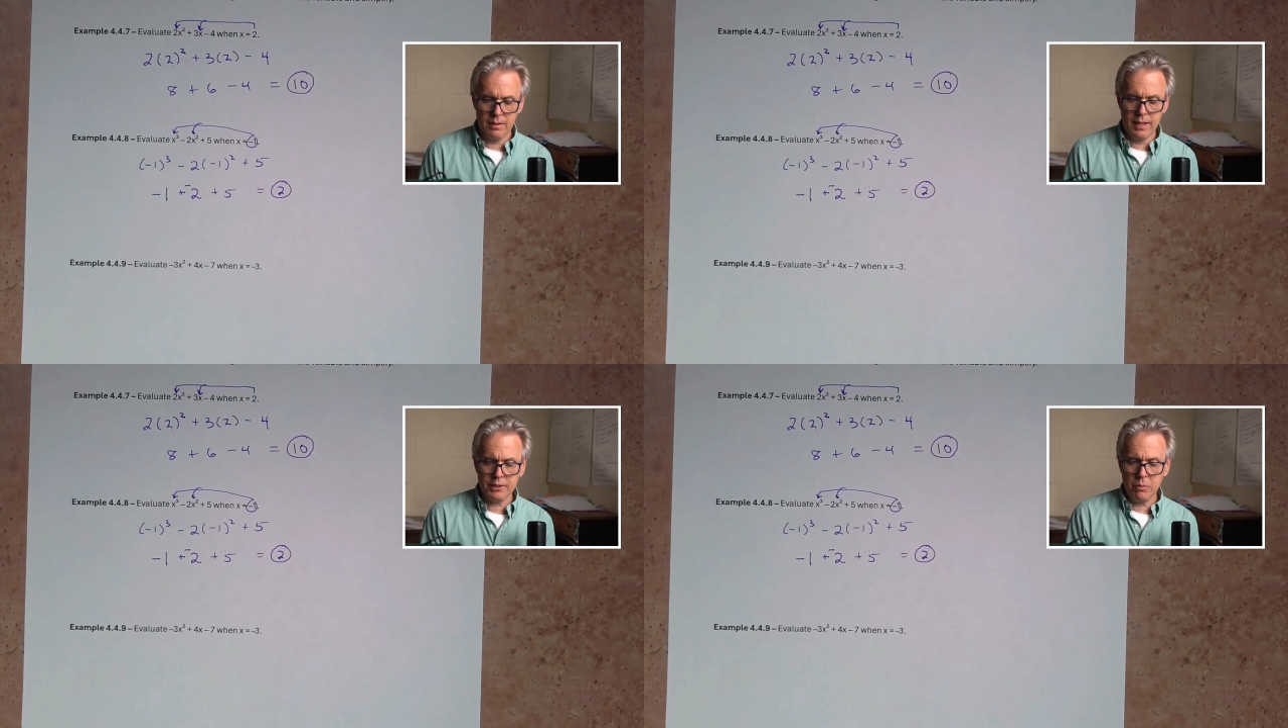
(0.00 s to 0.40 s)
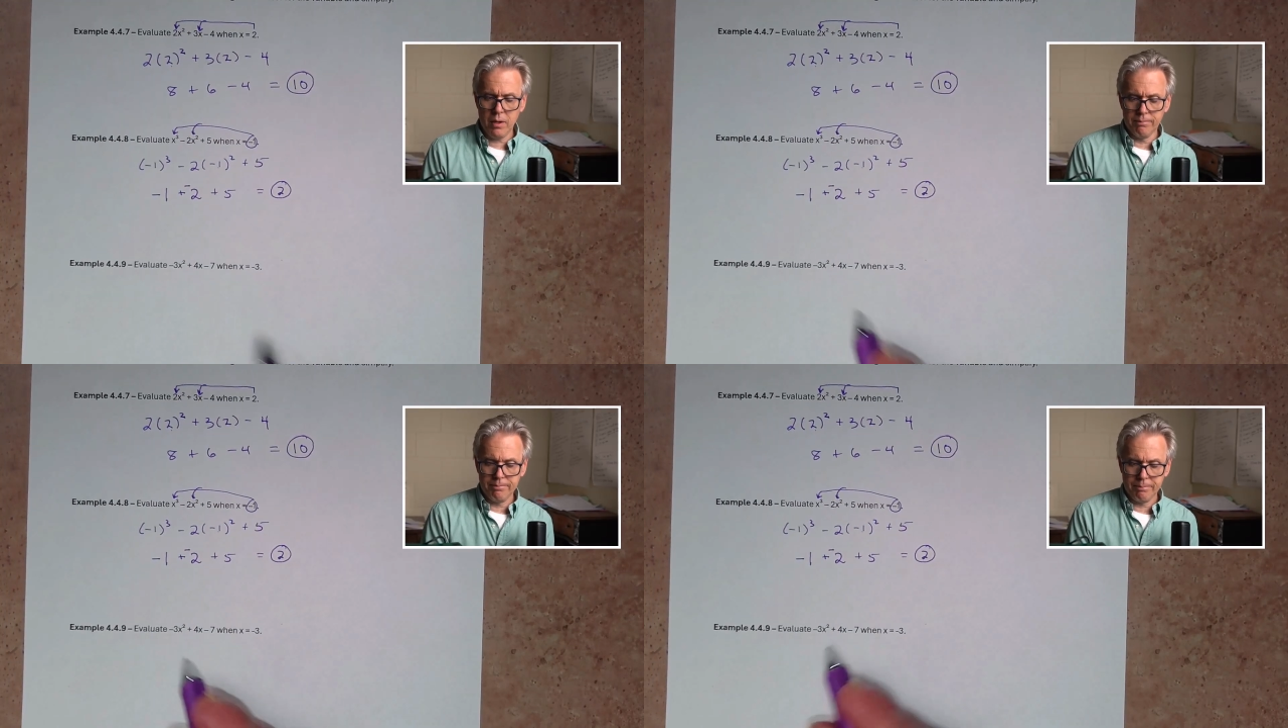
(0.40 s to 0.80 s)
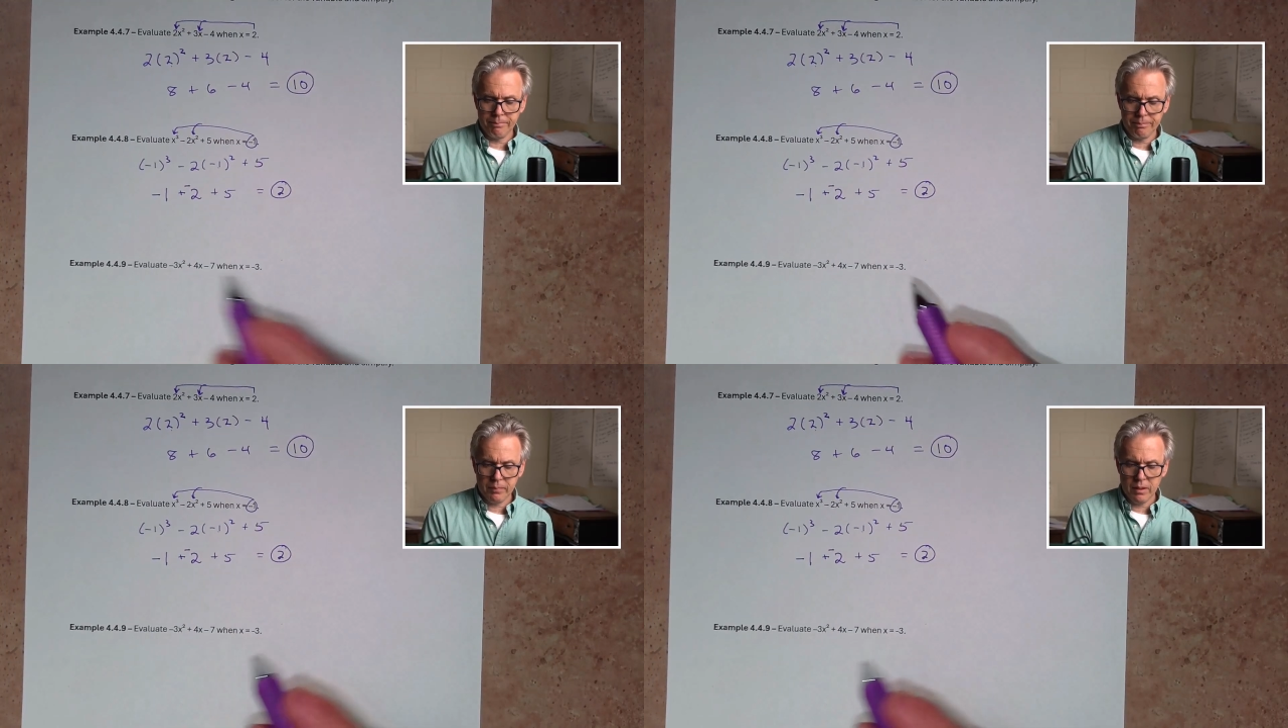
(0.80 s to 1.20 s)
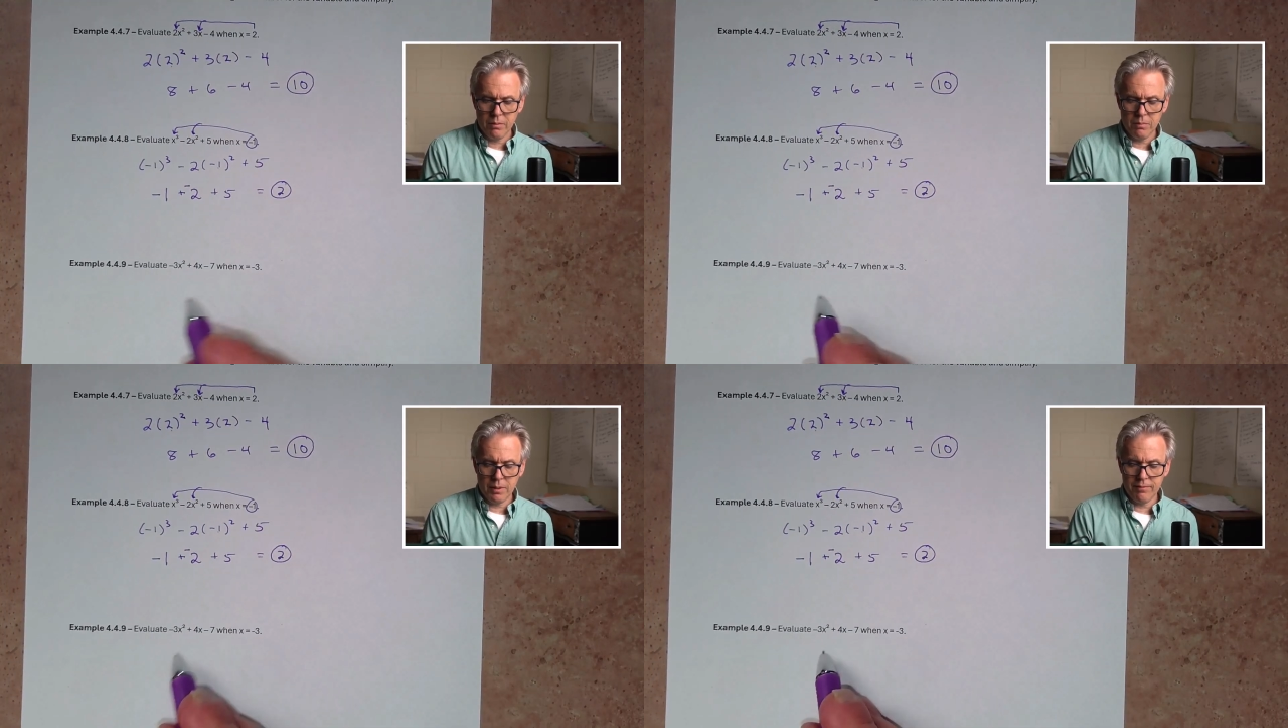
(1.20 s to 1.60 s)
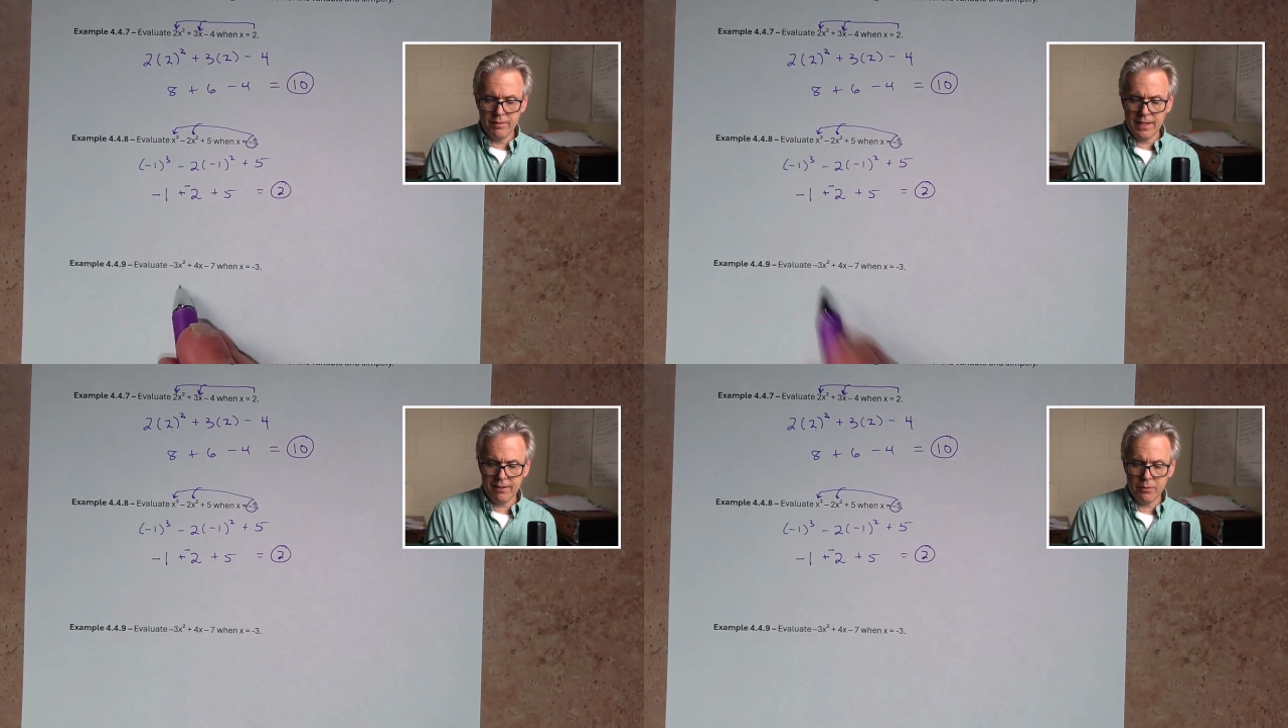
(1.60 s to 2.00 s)
Next one, we have
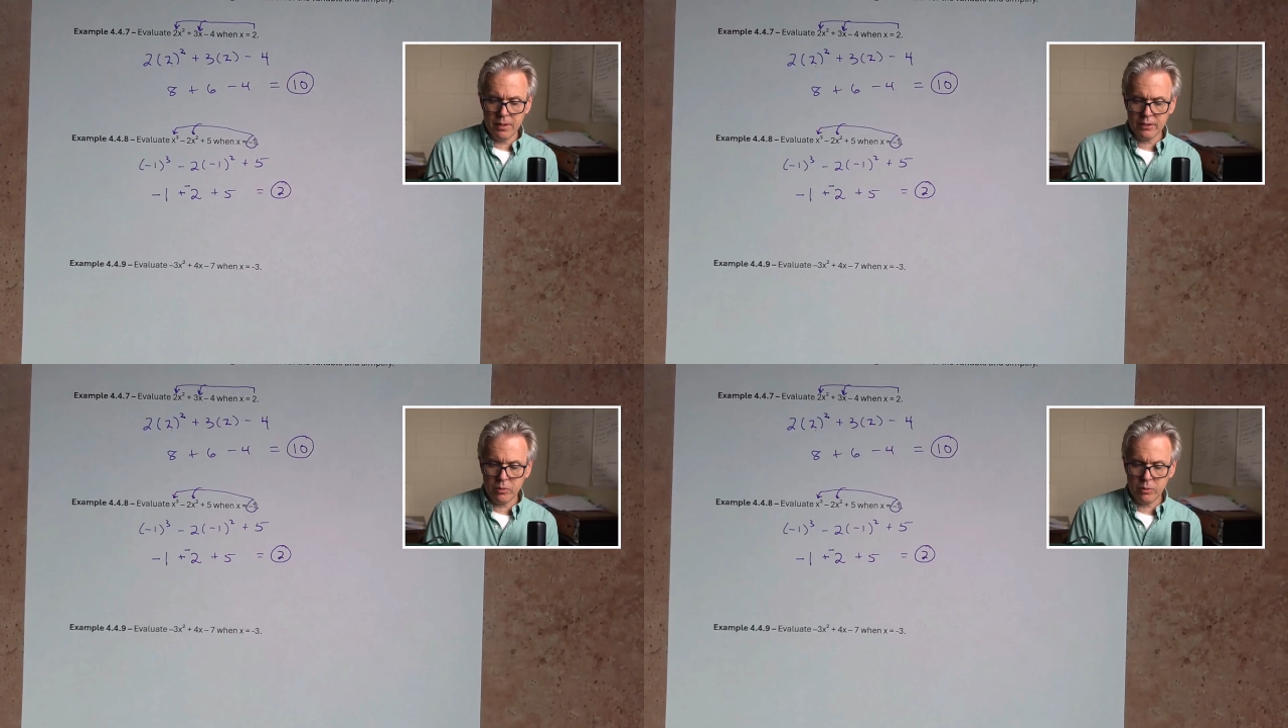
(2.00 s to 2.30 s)
-3x